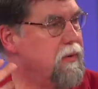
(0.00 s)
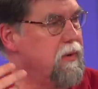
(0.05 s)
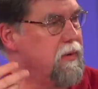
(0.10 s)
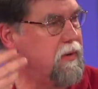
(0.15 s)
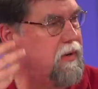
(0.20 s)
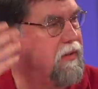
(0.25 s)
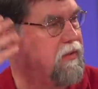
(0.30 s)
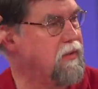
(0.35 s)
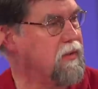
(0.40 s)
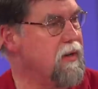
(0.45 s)
or
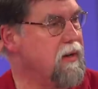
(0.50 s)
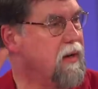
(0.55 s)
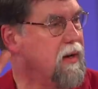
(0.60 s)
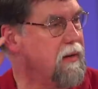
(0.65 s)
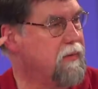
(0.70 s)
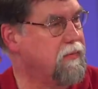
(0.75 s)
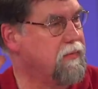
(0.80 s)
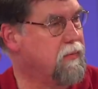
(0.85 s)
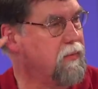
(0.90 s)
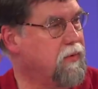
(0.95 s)
there isn't
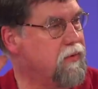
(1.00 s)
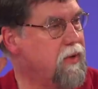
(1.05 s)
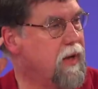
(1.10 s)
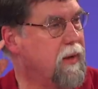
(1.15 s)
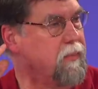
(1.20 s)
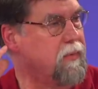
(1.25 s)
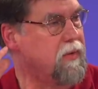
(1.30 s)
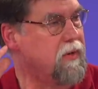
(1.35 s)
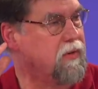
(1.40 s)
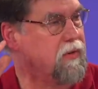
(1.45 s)
enough
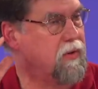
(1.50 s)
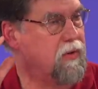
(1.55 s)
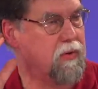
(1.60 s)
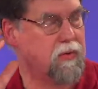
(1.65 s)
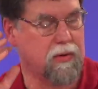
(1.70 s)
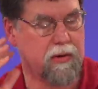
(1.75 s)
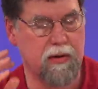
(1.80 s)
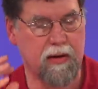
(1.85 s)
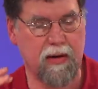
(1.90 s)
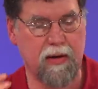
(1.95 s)
receptors to do it.